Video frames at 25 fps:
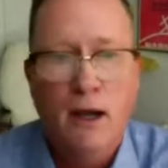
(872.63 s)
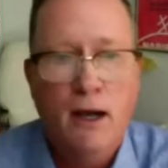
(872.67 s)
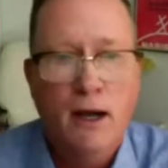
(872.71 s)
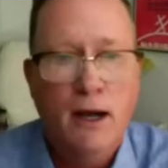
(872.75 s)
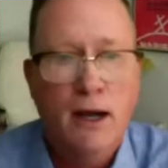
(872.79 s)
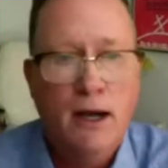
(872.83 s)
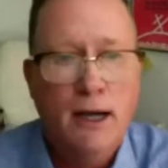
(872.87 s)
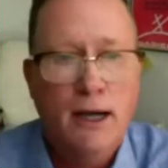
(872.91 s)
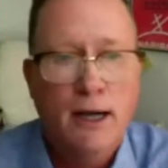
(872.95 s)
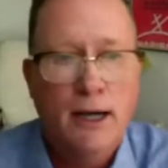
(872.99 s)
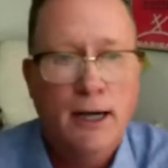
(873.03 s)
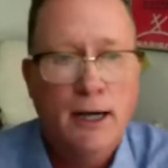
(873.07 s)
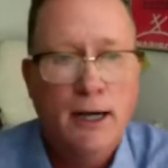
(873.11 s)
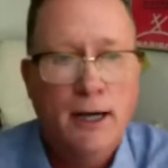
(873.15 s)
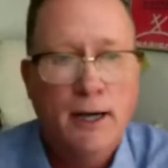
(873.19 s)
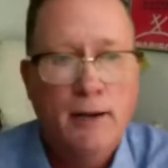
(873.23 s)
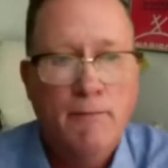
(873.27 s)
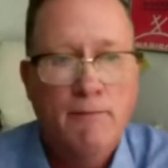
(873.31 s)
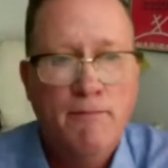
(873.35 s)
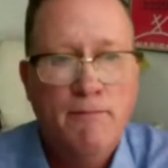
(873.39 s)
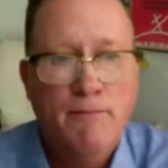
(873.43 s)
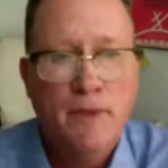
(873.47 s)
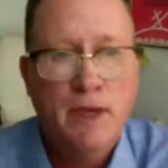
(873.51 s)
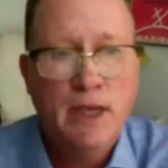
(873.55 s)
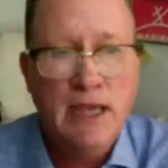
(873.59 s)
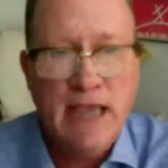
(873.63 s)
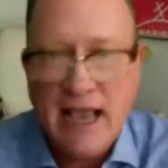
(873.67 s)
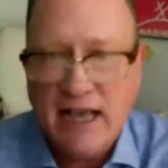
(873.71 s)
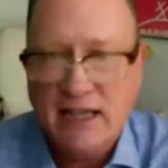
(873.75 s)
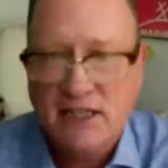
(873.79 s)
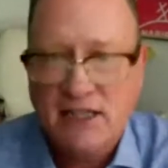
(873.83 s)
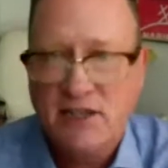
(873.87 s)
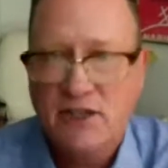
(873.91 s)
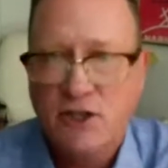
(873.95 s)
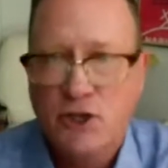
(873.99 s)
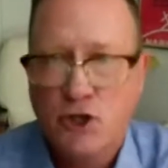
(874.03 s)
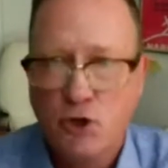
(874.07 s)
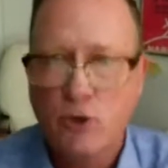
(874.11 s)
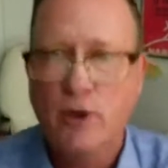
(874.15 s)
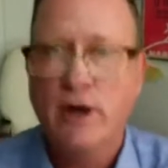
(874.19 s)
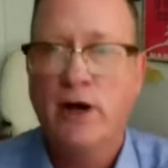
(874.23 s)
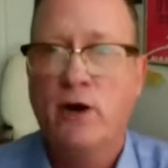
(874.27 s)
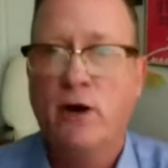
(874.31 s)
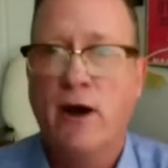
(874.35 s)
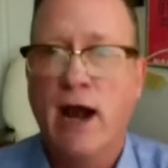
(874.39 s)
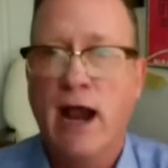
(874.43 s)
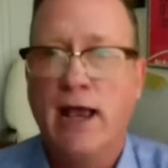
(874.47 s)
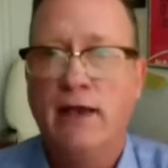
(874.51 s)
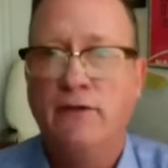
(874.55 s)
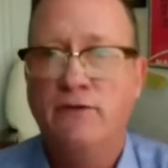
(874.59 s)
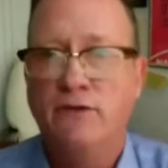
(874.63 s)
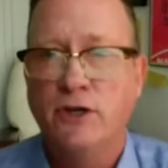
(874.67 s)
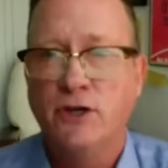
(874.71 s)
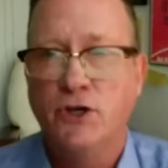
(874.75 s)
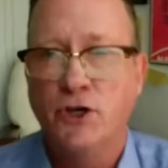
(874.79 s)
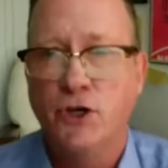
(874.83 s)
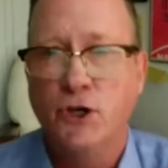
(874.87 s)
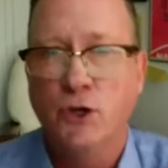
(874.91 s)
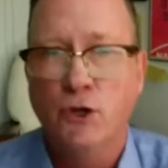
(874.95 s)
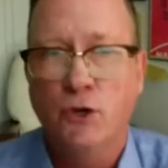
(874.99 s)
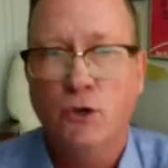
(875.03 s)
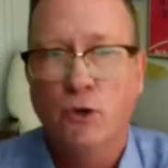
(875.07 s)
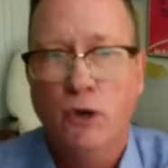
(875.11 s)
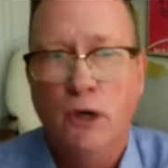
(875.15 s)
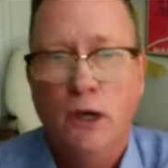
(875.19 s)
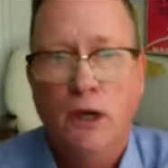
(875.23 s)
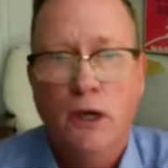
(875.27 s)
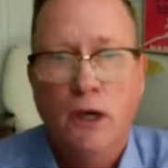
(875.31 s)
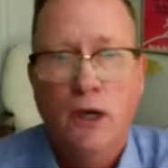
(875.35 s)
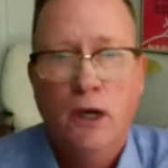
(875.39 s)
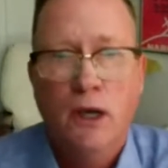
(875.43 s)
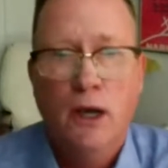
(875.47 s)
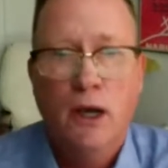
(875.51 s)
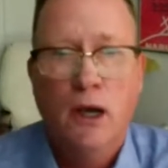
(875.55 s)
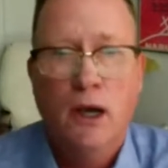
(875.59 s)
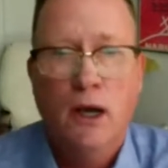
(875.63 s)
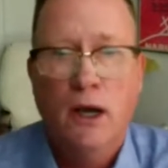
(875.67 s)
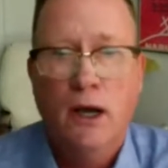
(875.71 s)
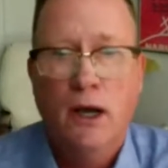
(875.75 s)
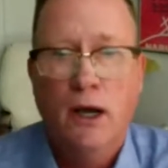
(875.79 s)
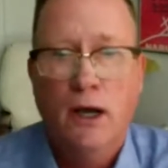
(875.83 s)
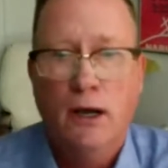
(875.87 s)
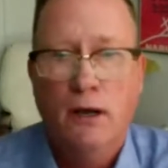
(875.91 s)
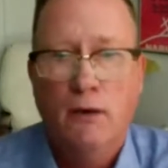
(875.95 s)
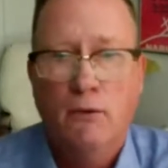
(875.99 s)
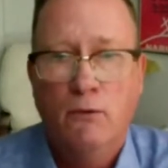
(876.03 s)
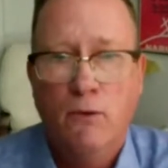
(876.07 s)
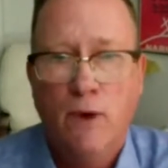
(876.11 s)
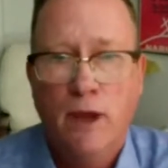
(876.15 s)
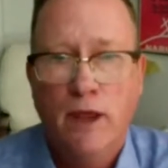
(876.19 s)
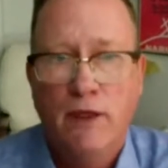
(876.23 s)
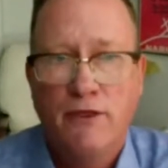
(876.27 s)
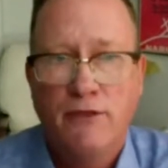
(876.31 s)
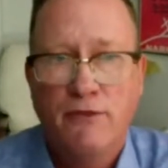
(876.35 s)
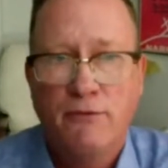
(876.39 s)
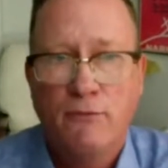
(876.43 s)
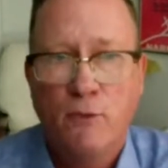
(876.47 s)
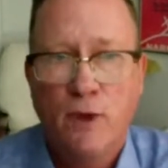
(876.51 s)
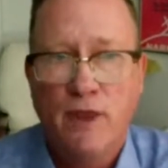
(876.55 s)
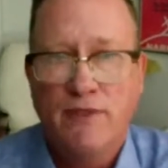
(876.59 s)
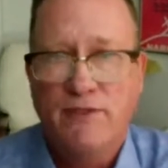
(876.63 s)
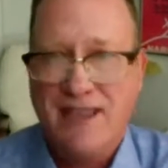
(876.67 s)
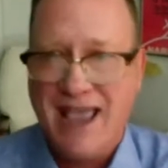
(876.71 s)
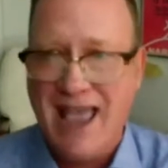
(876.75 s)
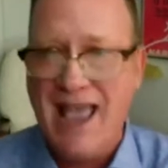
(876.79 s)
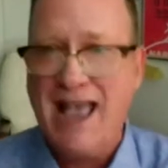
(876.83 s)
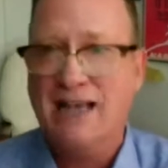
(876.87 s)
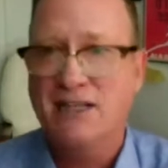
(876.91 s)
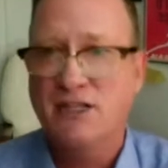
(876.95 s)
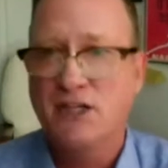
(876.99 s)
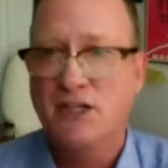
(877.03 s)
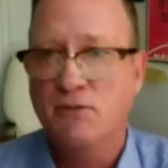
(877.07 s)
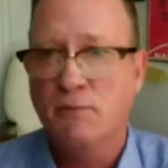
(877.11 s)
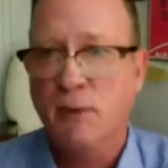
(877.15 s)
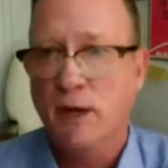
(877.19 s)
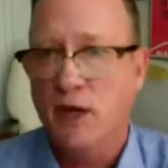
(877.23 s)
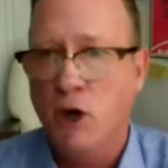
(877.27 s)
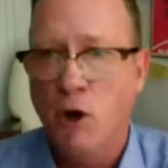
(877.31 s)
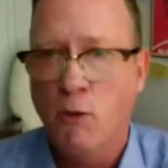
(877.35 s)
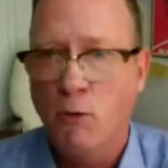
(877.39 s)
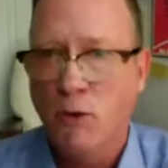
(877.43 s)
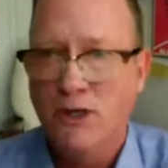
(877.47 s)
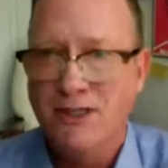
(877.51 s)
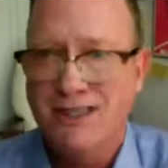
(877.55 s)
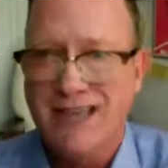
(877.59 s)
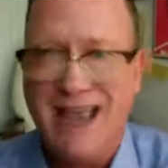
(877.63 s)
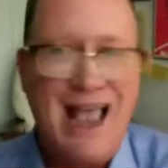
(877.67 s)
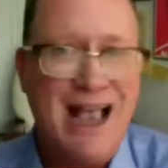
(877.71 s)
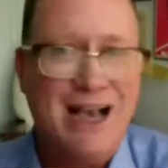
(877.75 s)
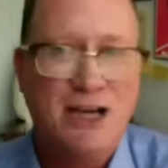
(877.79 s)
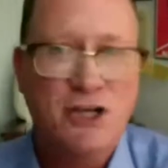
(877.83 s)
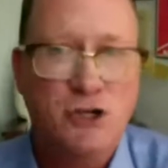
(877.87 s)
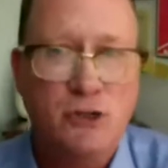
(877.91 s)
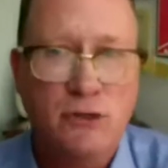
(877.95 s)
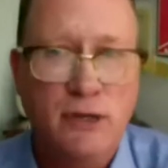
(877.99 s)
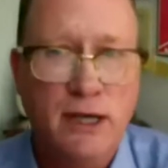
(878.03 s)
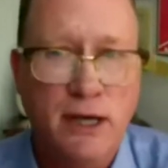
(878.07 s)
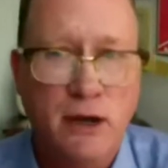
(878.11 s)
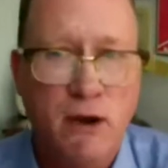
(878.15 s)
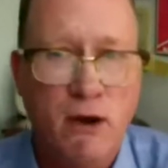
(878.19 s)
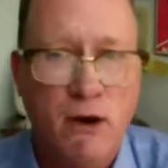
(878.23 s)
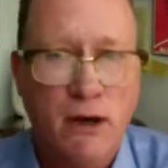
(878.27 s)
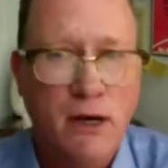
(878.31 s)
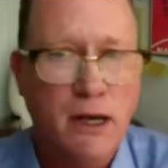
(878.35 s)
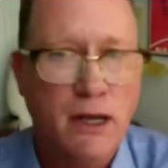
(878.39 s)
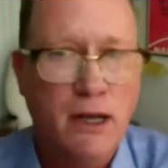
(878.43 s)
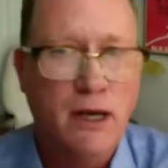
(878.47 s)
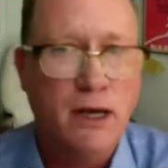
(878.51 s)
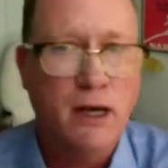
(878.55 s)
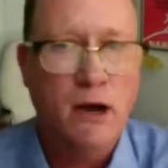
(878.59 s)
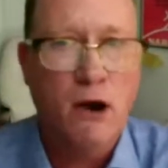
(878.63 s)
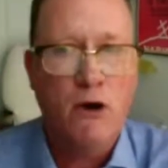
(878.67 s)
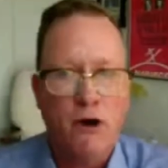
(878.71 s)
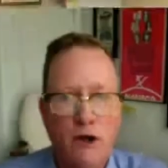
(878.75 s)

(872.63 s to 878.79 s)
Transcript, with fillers: Um, yes, the trigger had to do uh, with with taxes, but no one's actually gone in